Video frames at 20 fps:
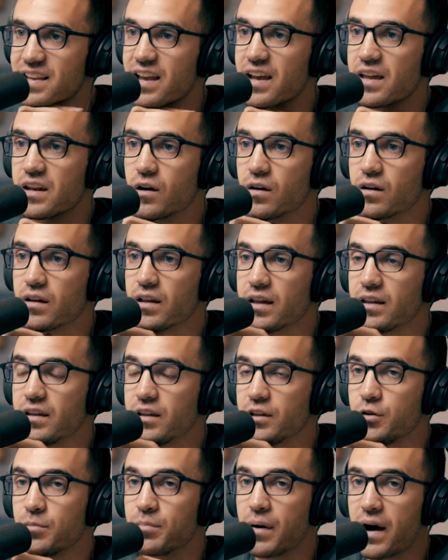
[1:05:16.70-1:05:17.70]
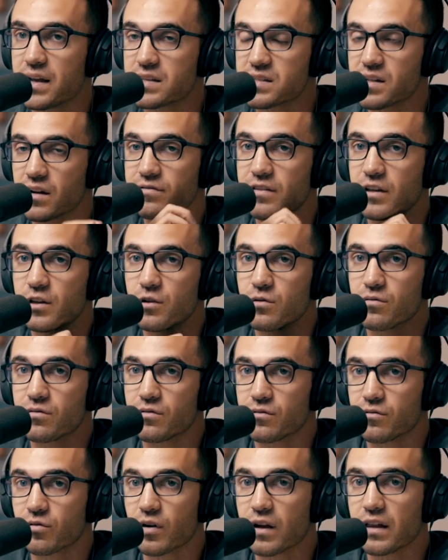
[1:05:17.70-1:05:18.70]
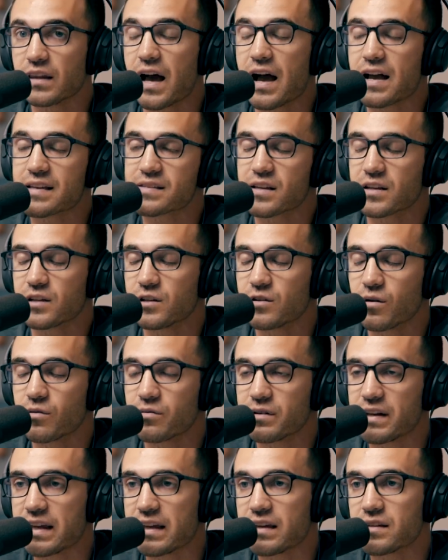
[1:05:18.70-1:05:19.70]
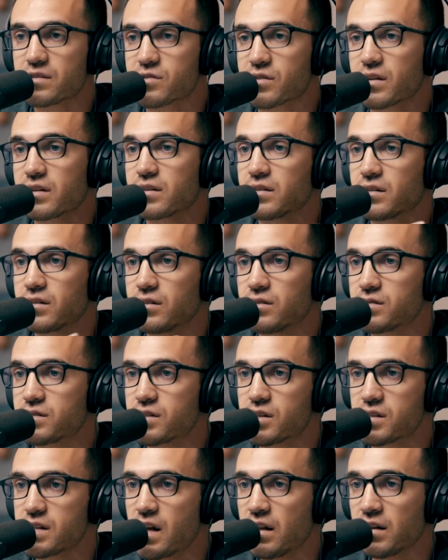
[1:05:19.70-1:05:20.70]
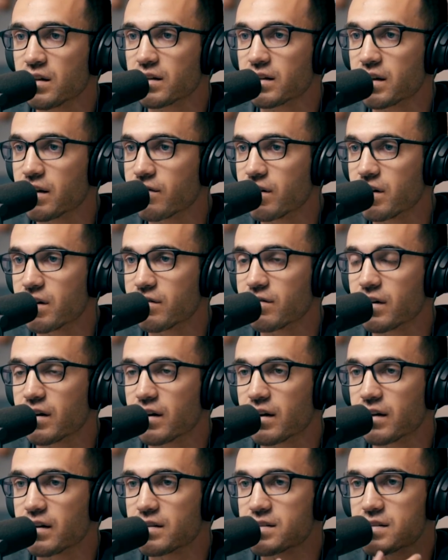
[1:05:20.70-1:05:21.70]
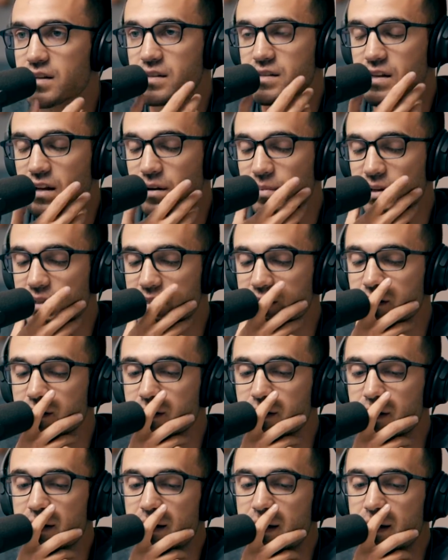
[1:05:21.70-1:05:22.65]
Day. Yeah. No. And then you buy stuff that you realize that you don't need. So then yeah. you just sell it, get, get rid, of it, and it's it's, it's, not a big deal.